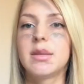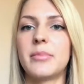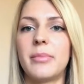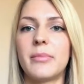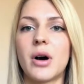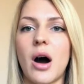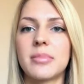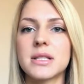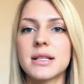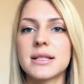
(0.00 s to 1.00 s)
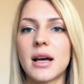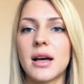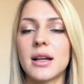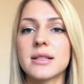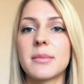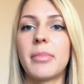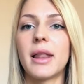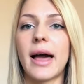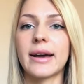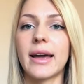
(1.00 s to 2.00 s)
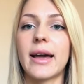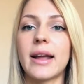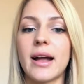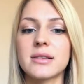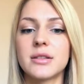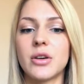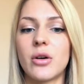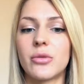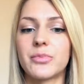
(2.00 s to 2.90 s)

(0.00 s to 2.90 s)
The opposite side is a black hat SEO.